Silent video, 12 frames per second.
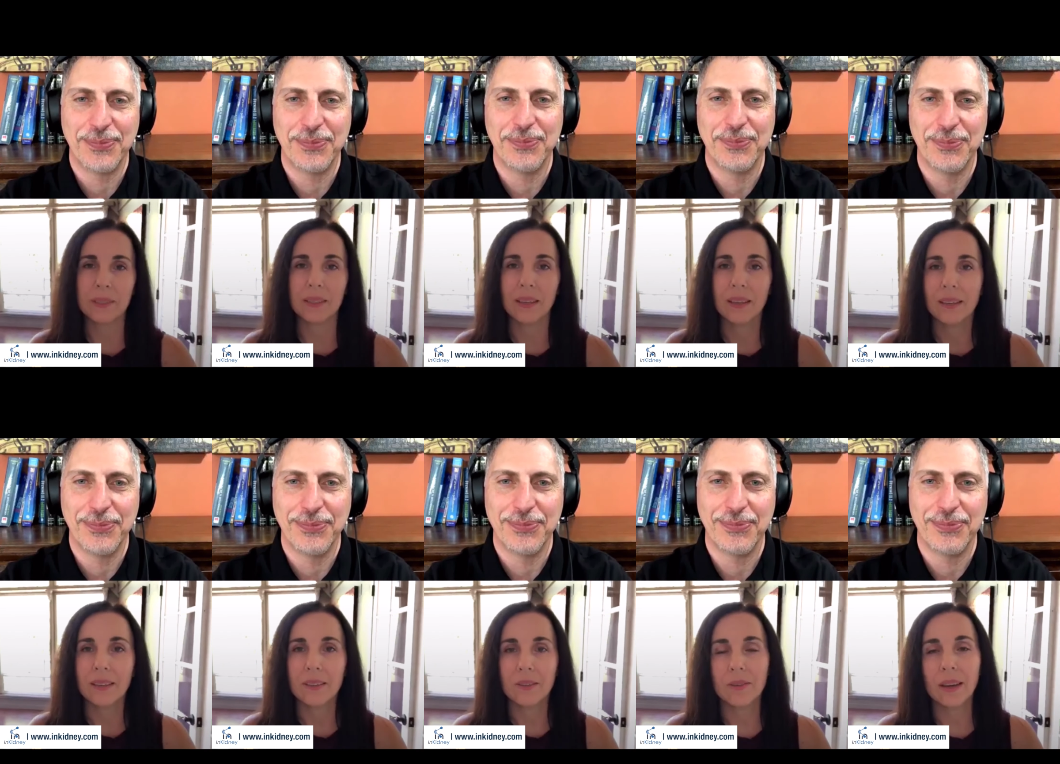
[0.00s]

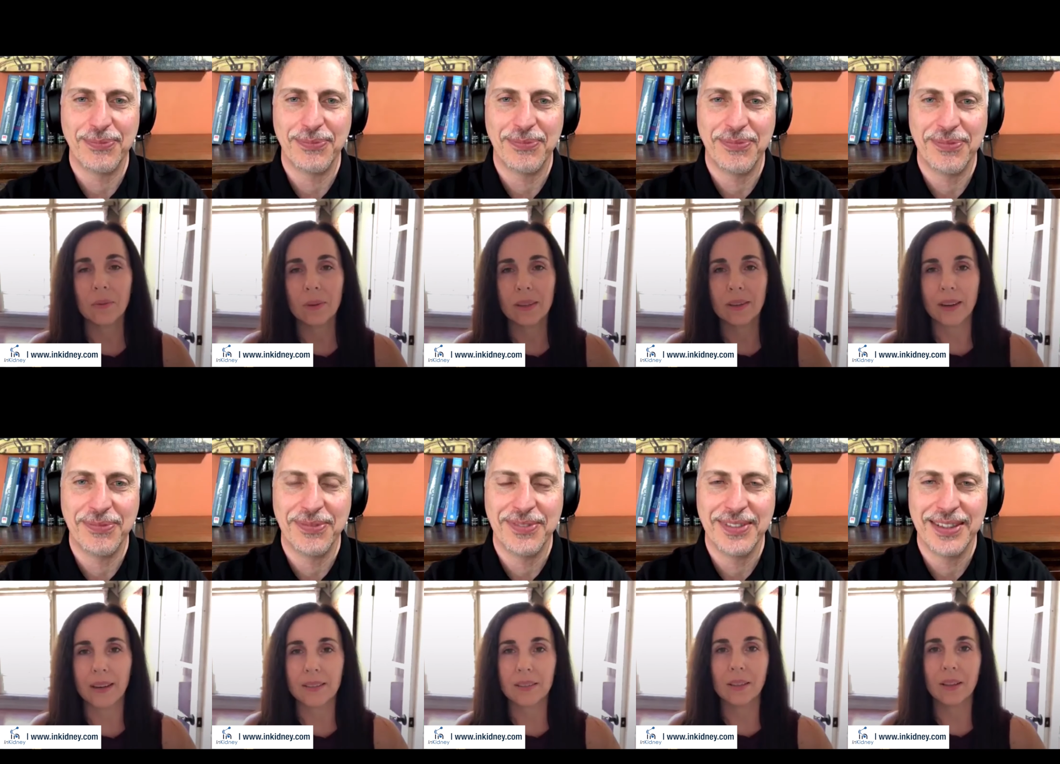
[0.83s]
Speaker 1: times. Do
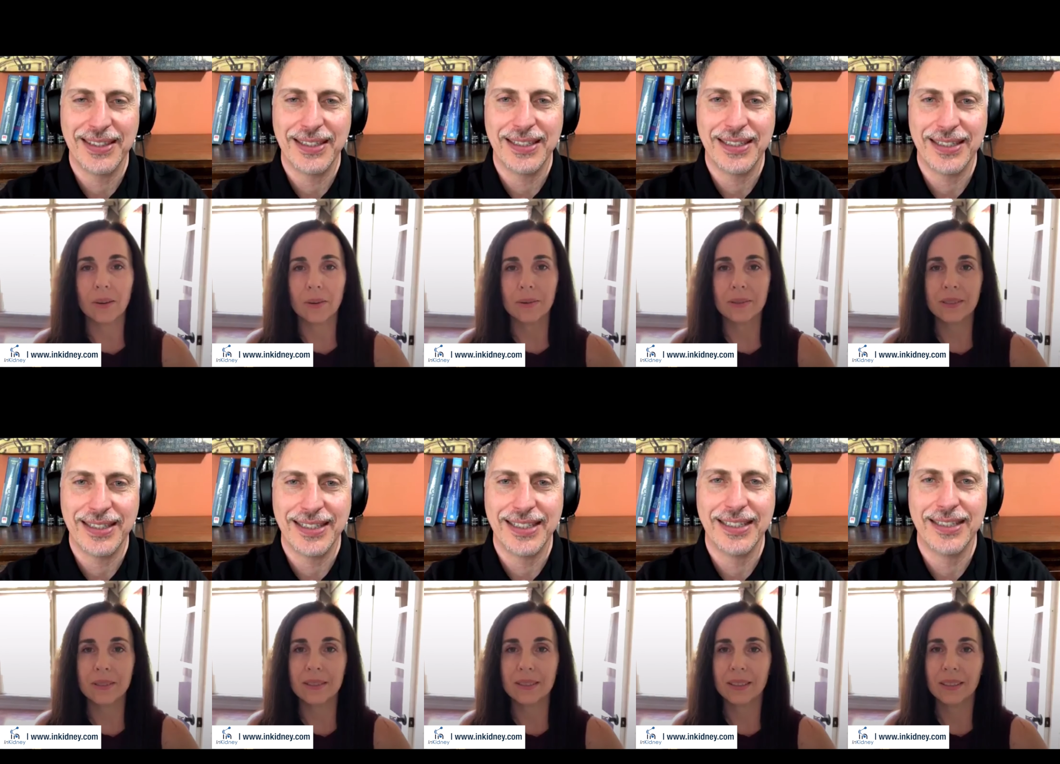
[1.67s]
that with your eyes
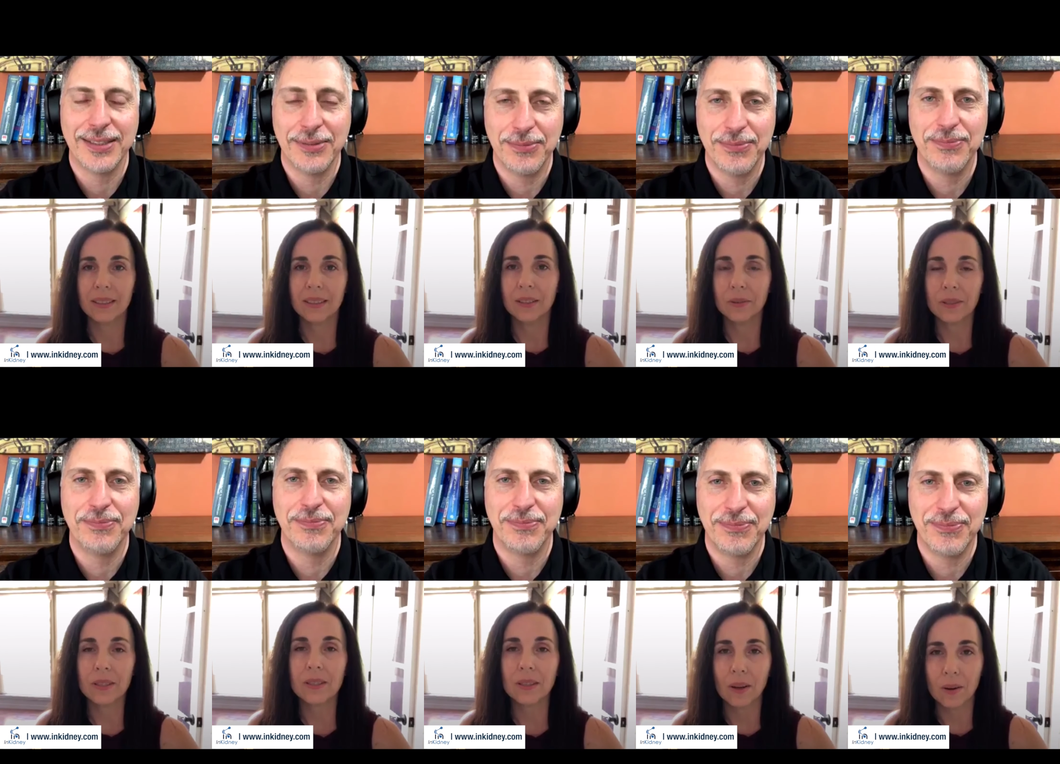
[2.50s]
closed
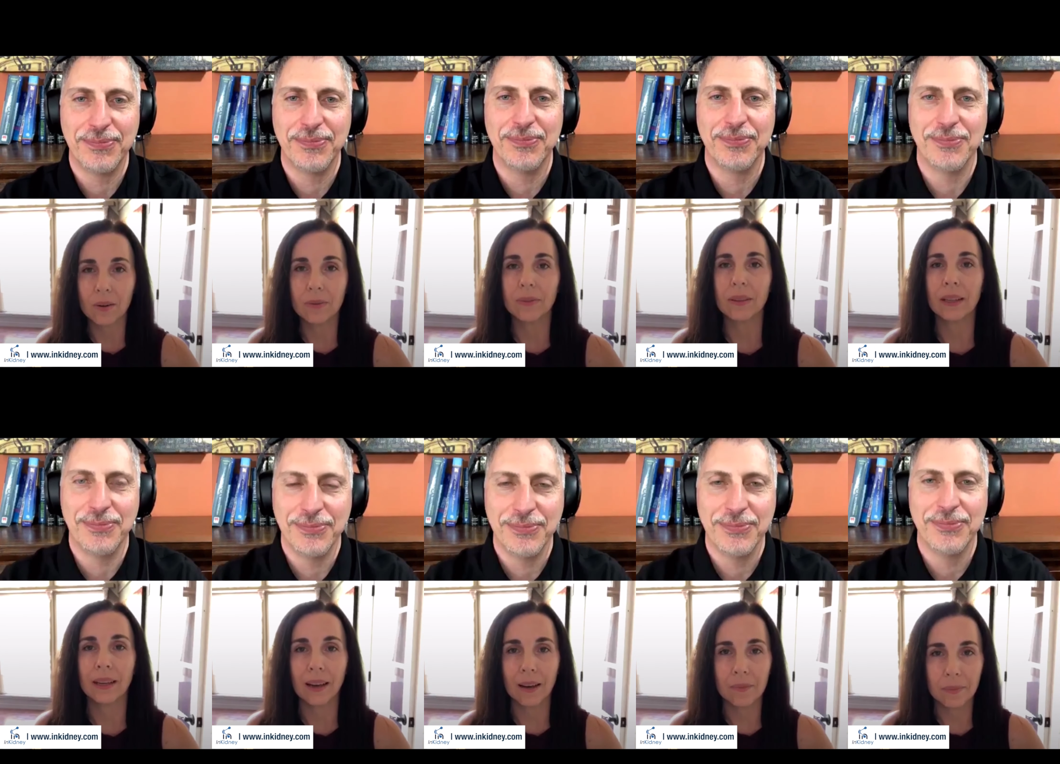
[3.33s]
do it
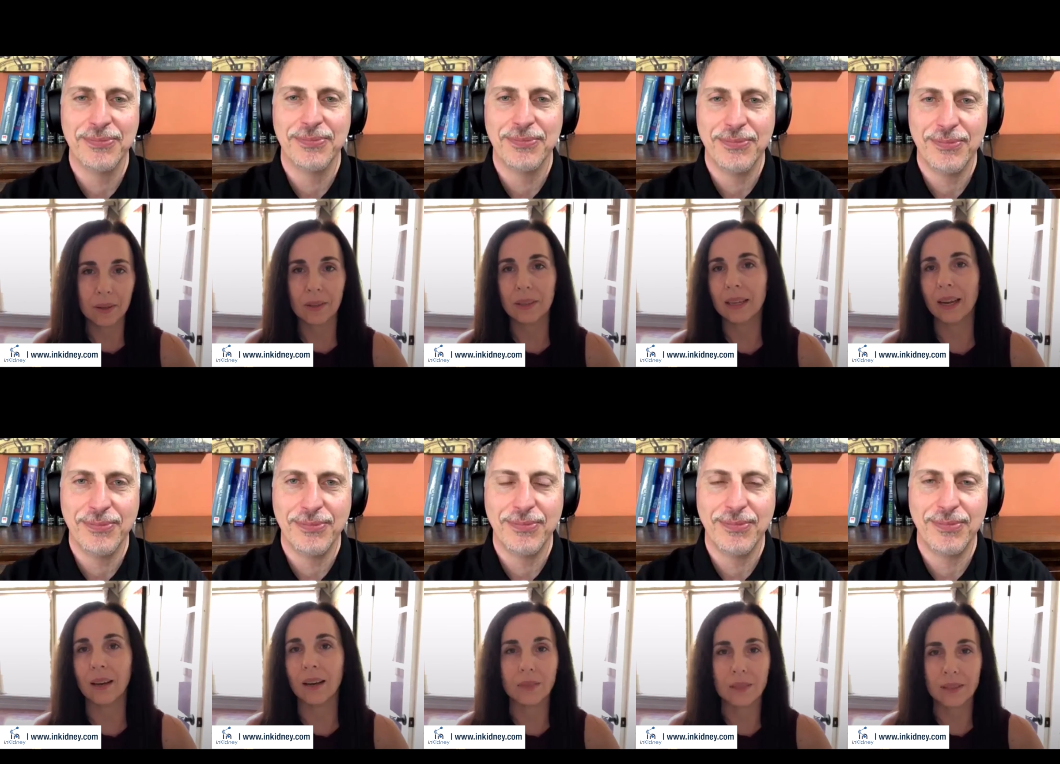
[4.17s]
slow, filling up.
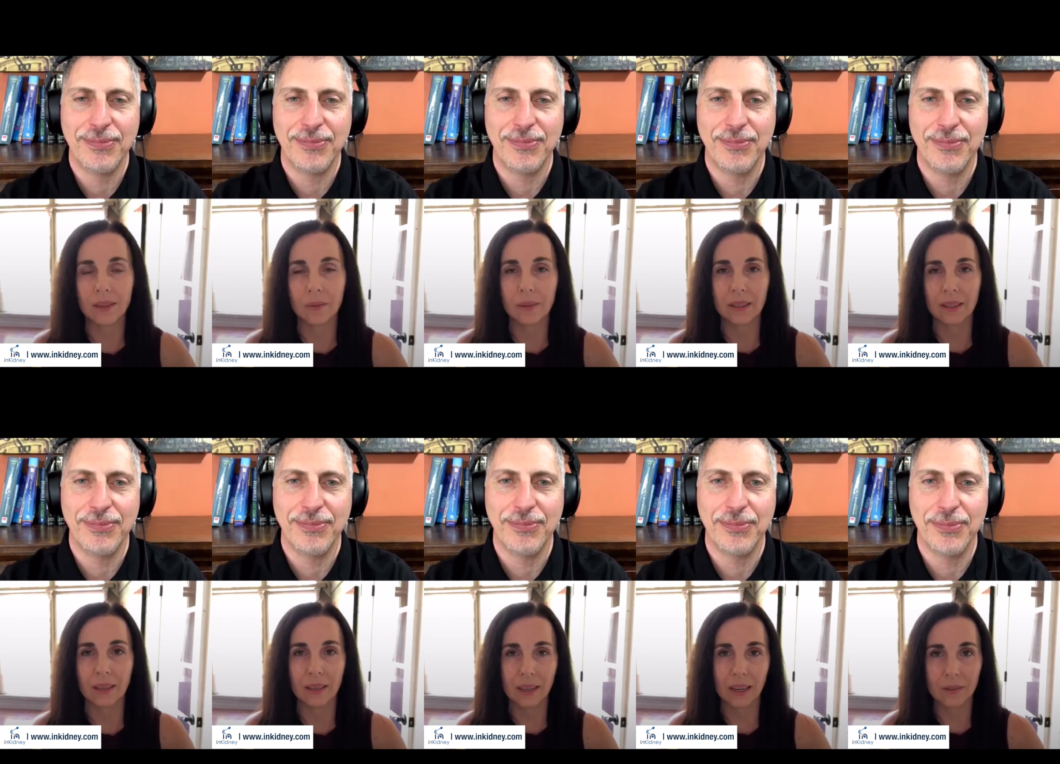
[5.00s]
You can count,
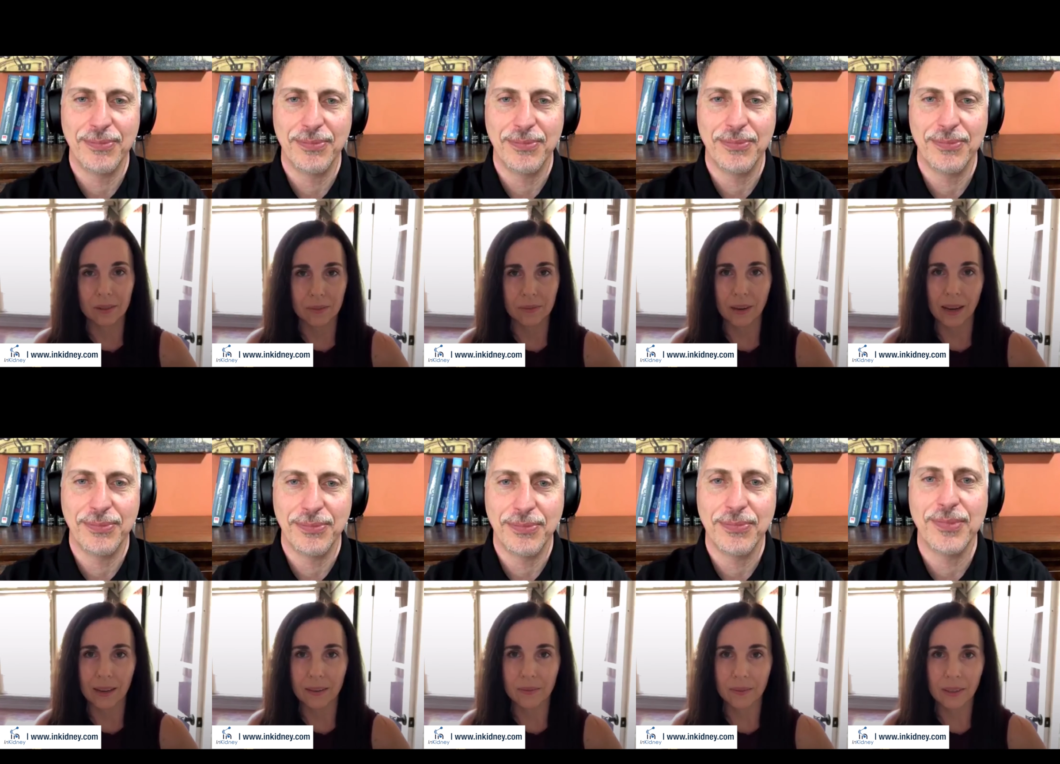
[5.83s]
start with a
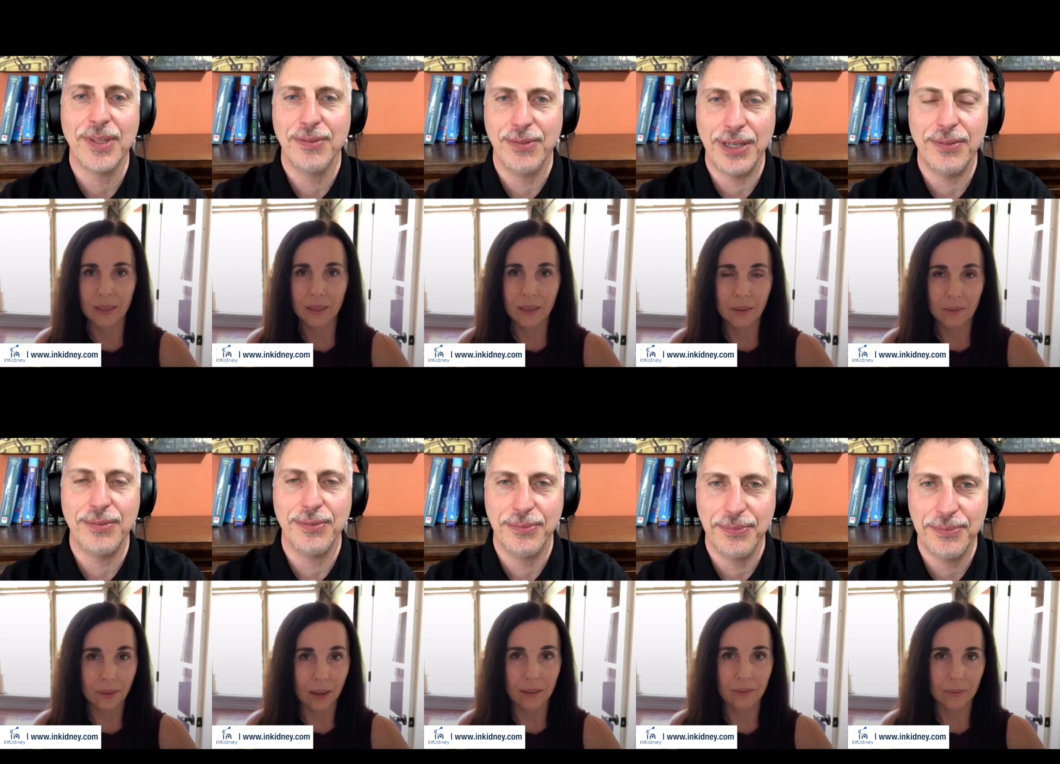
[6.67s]
count to five,
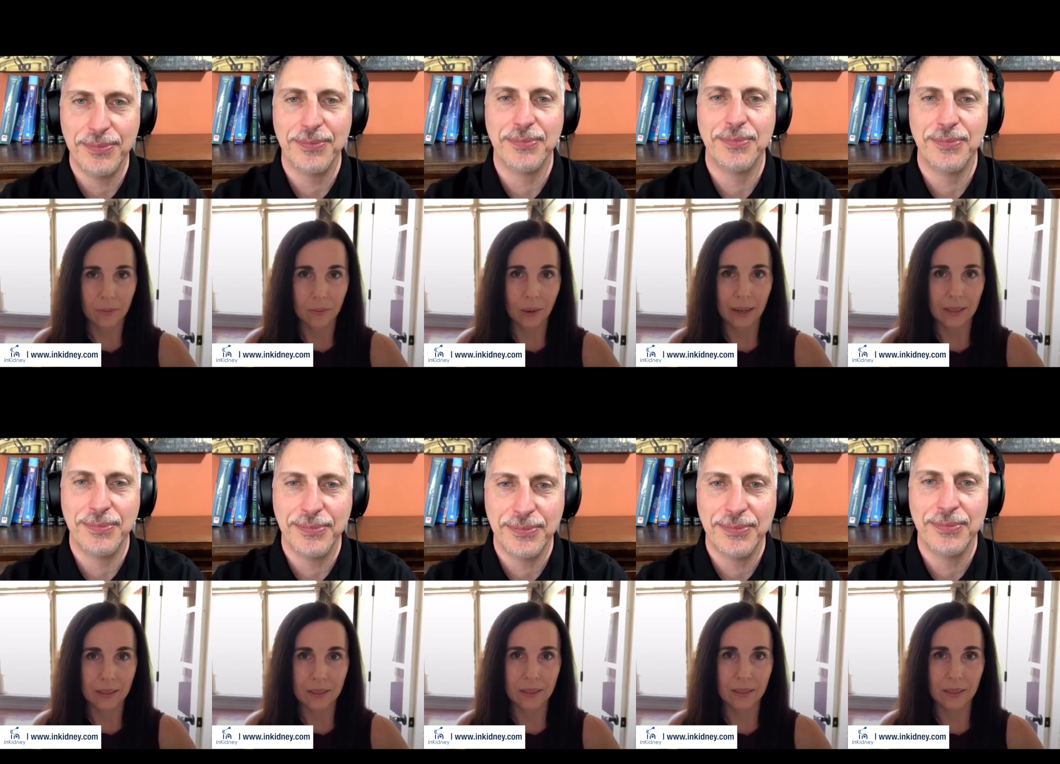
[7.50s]
five
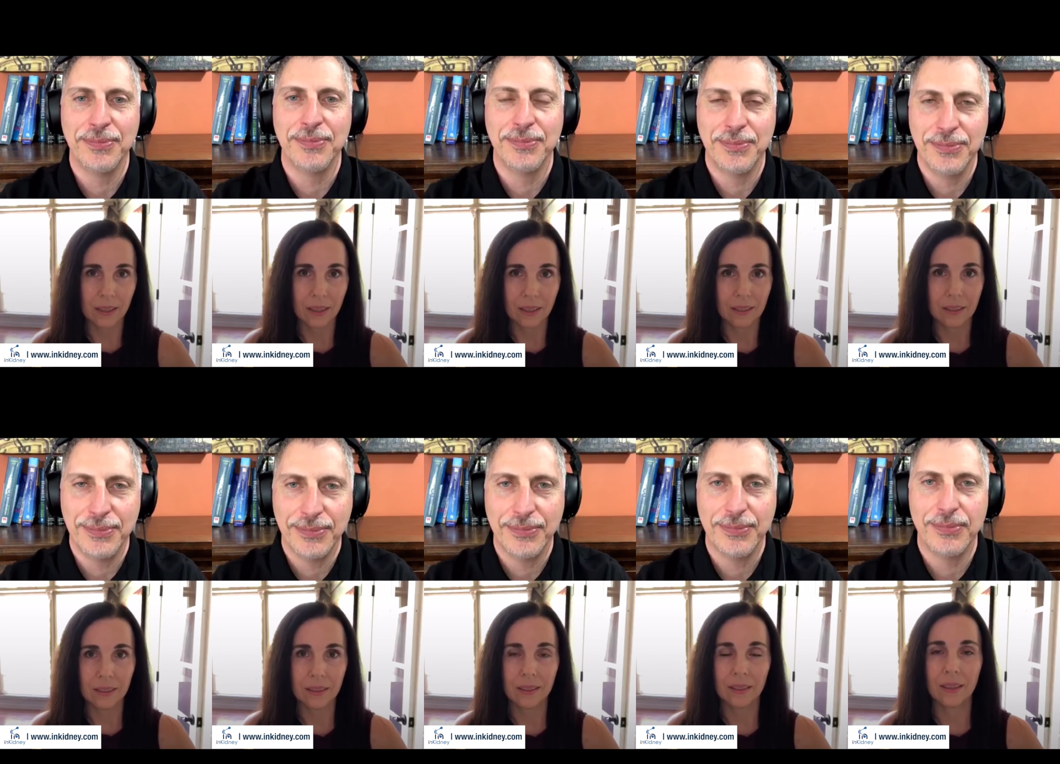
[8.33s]
breaths
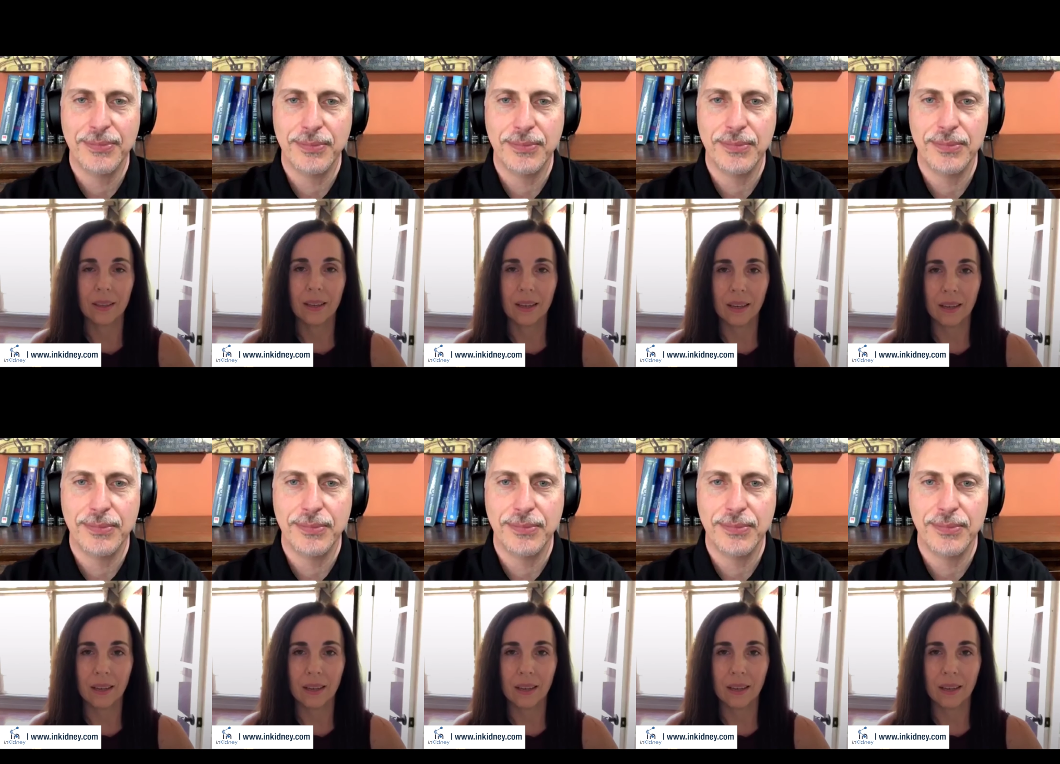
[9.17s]
in,